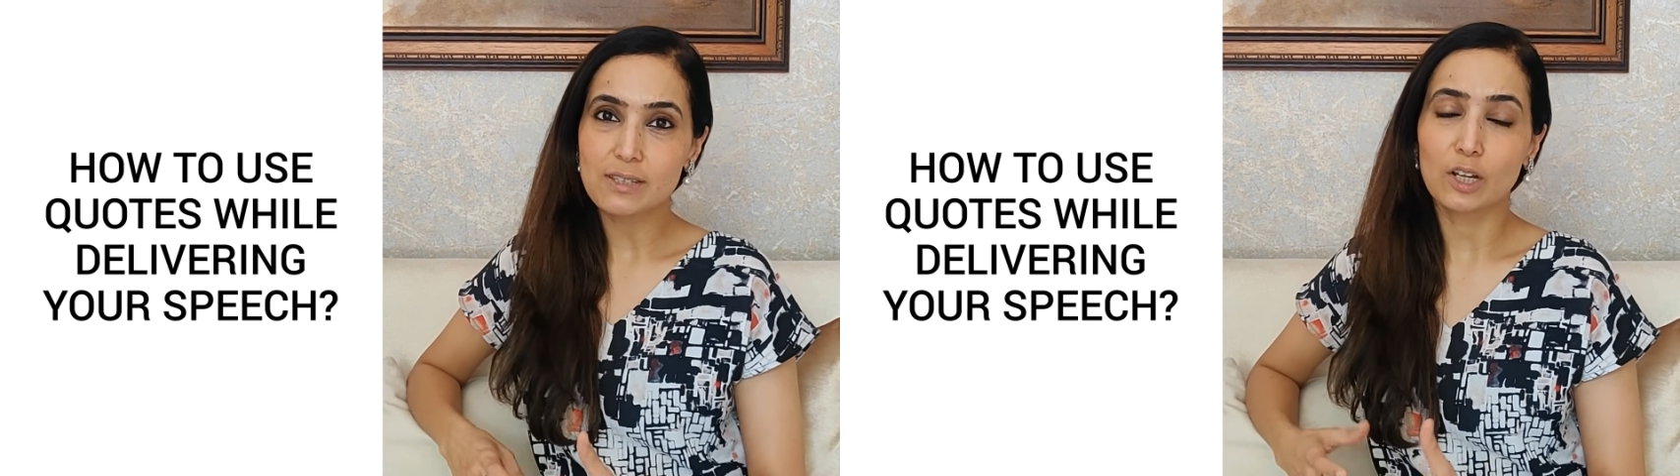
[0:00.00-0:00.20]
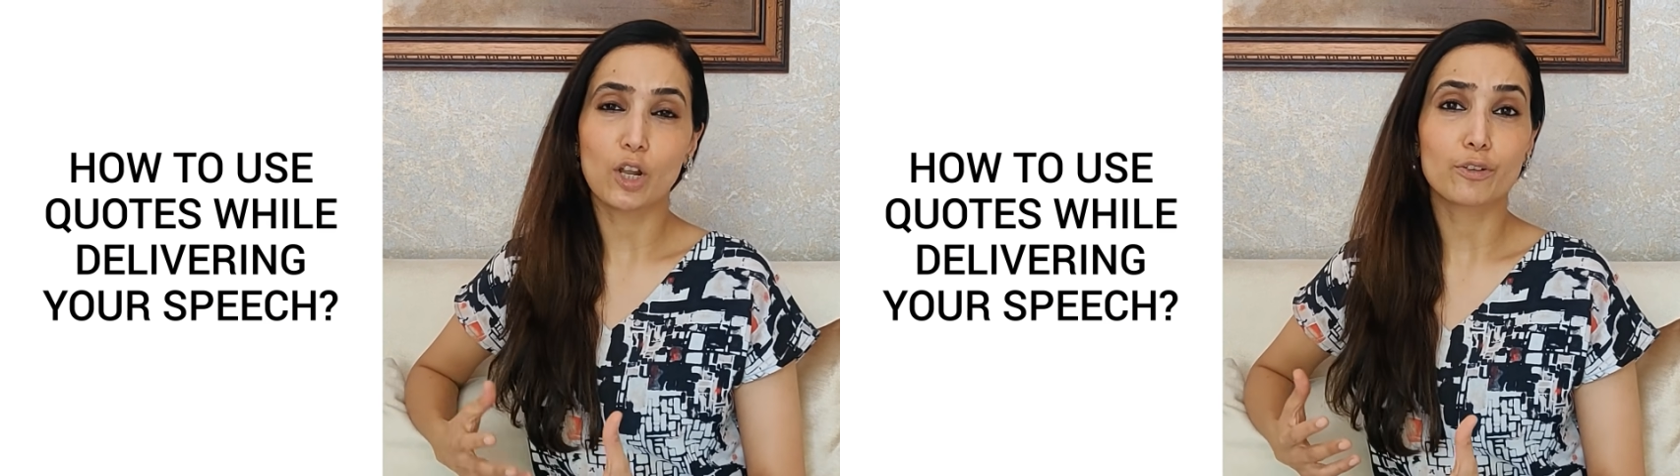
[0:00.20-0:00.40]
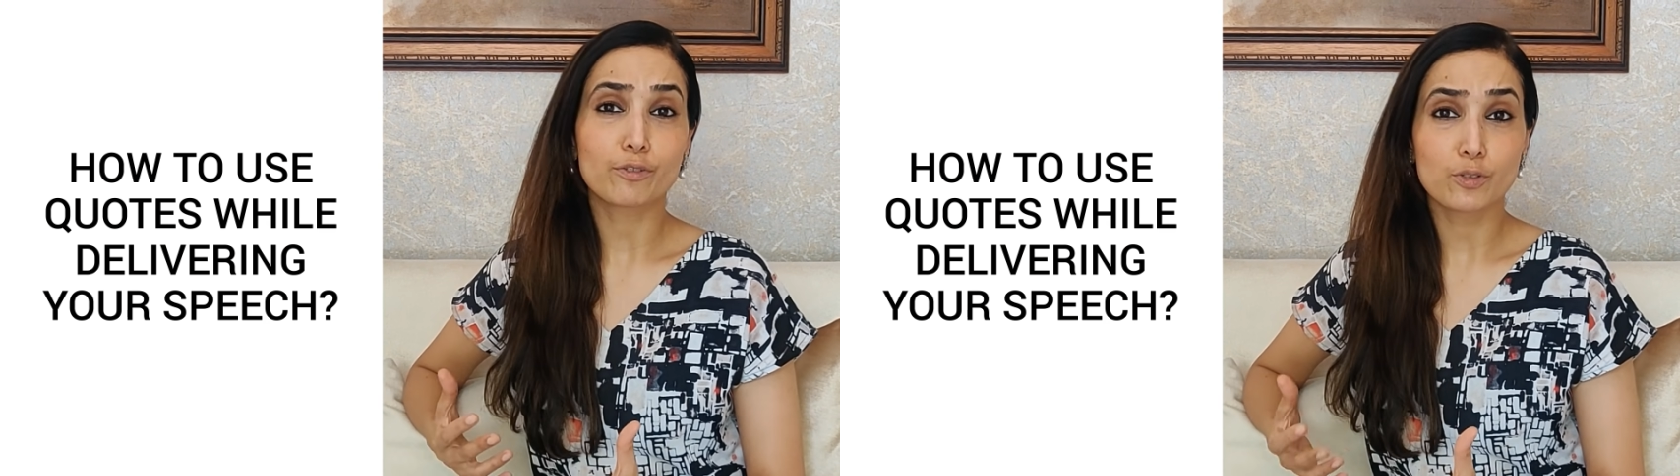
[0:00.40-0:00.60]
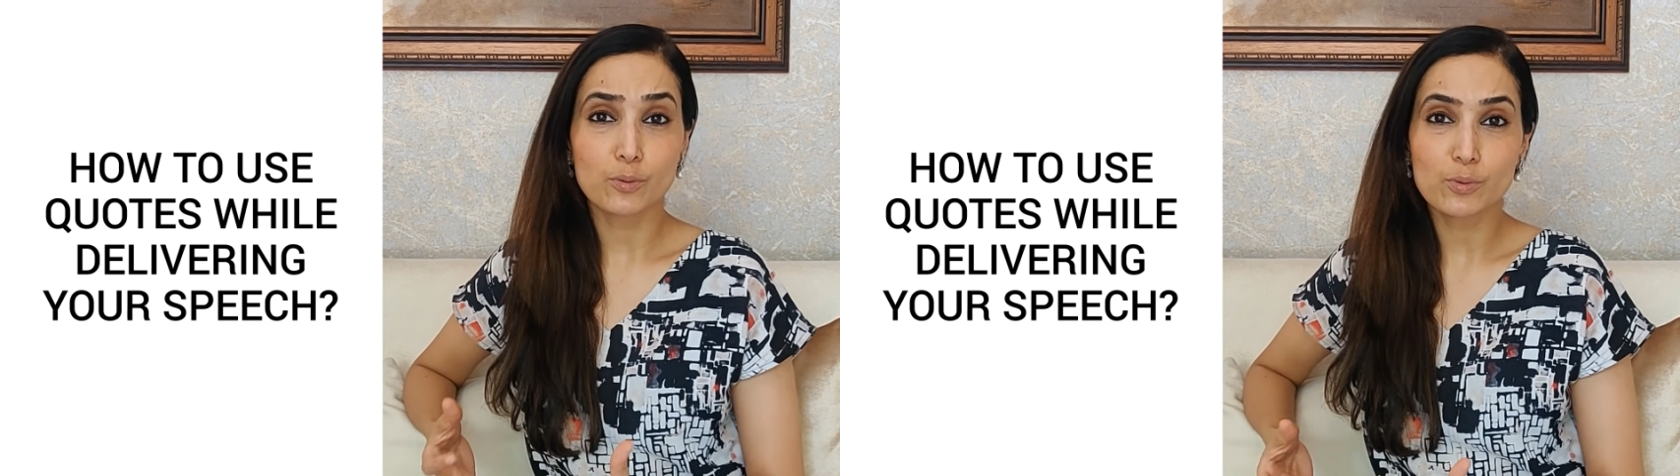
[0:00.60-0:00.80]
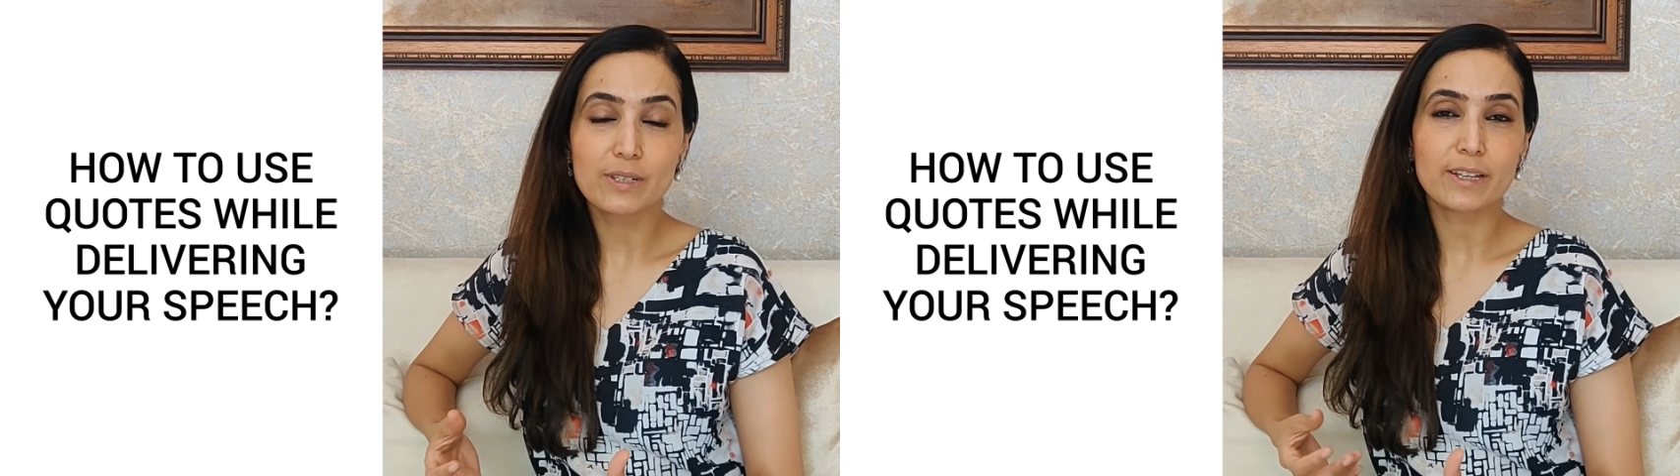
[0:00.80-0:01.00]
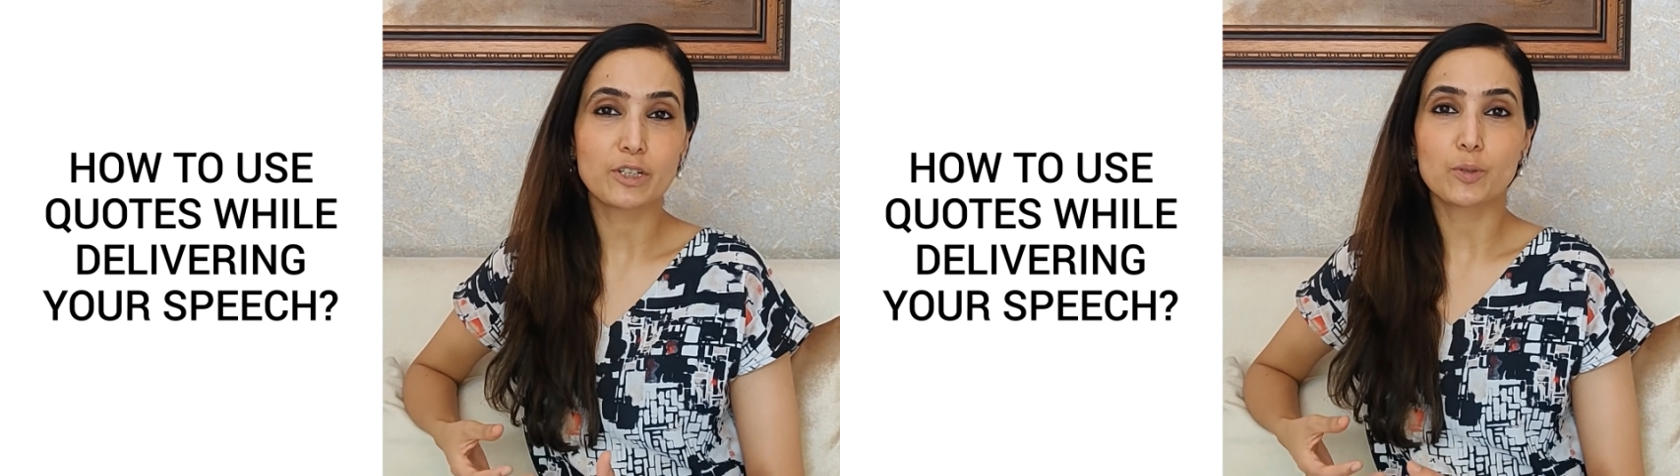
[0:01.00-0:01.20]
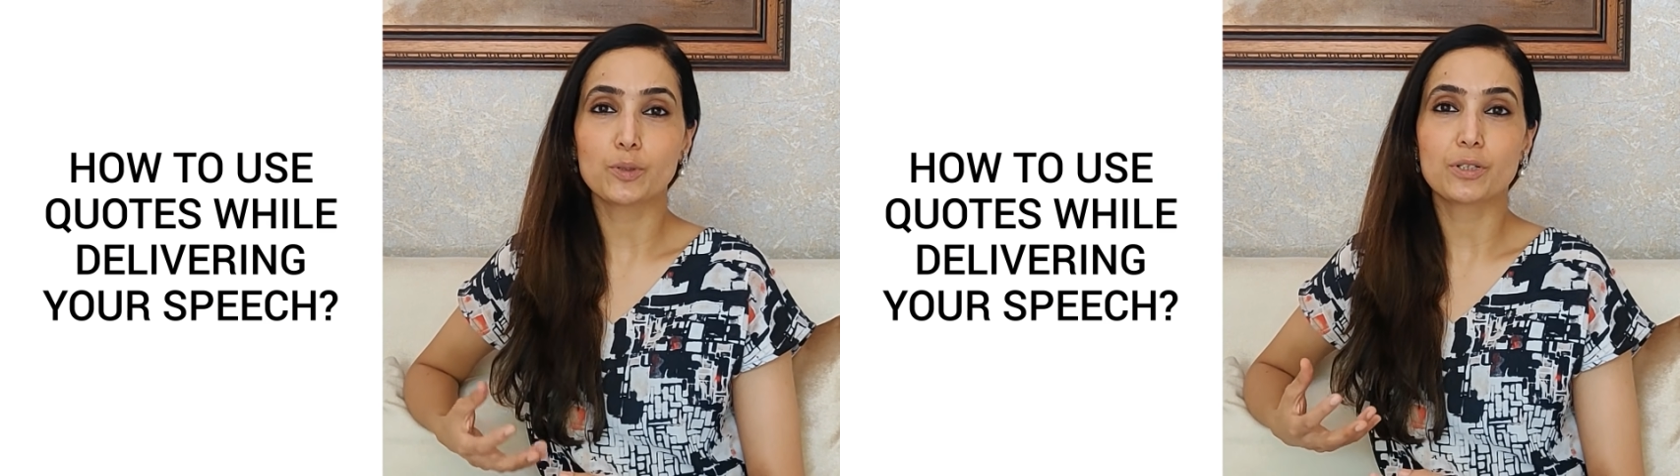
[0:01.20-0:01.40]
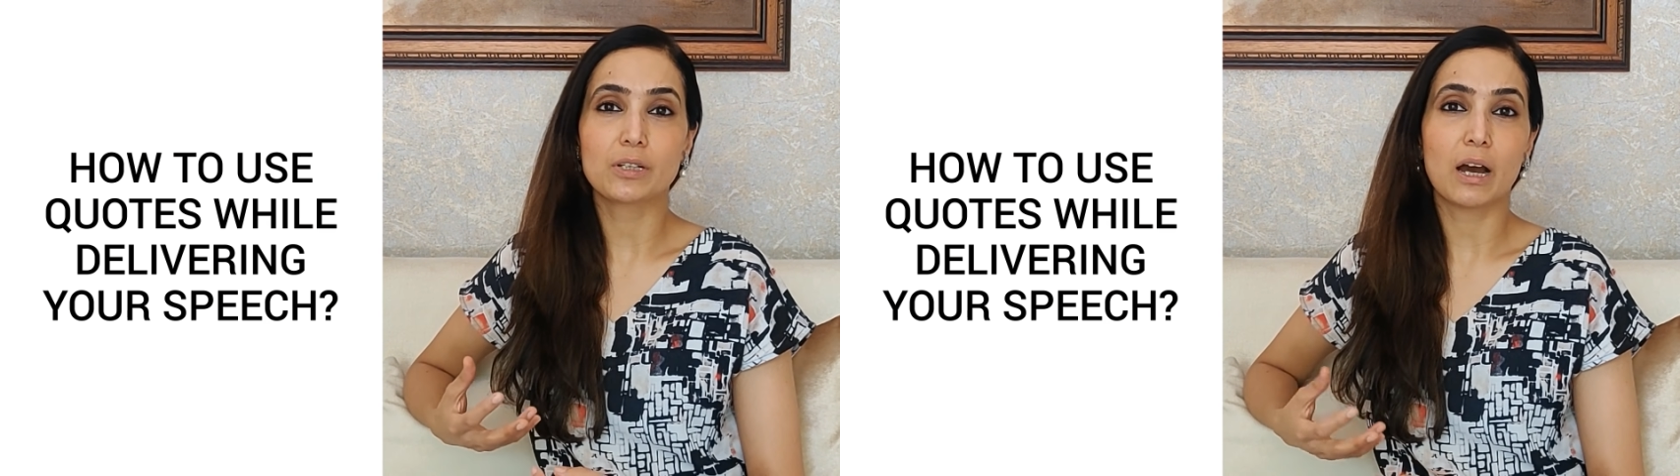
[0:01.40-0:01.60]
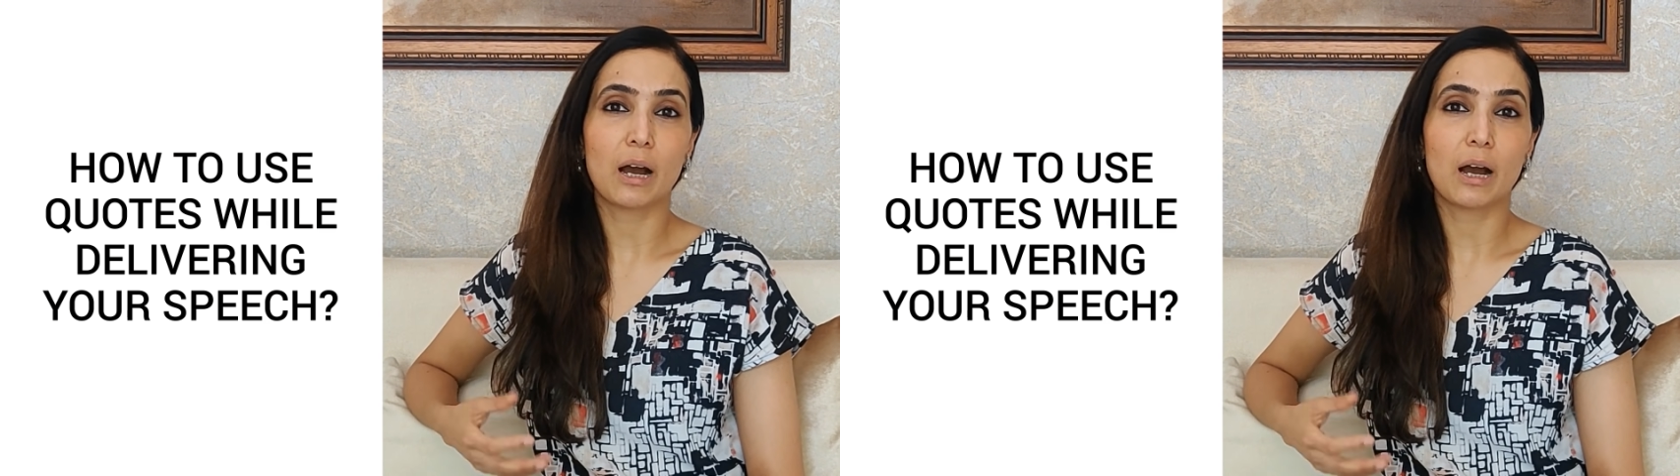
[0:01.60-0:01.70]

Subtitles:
a lot of tools that you could